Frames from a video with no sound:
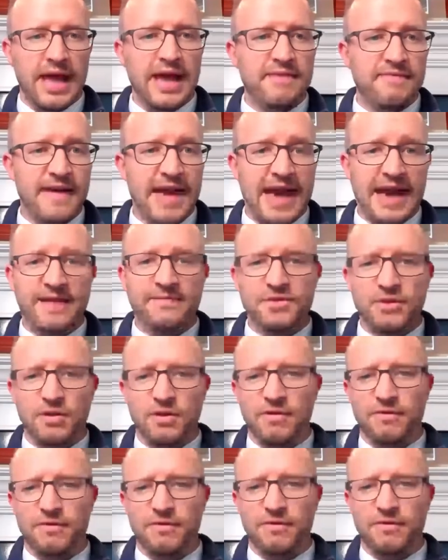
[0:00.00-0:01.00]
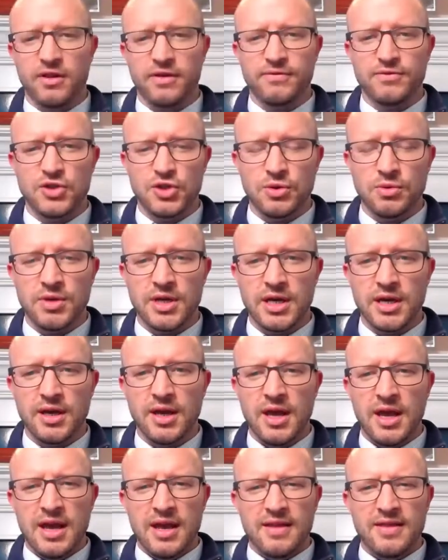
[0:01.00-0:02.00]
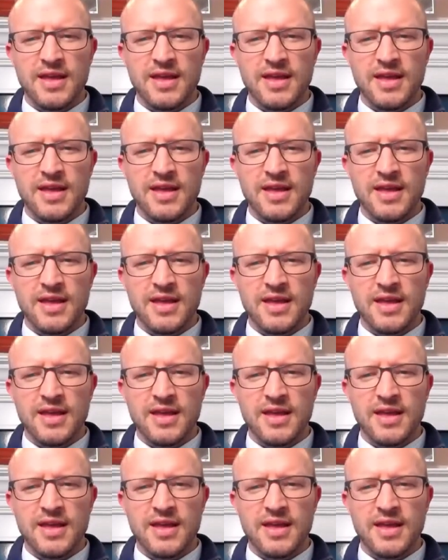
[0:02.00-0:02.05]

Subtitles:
life after the fall of Judah,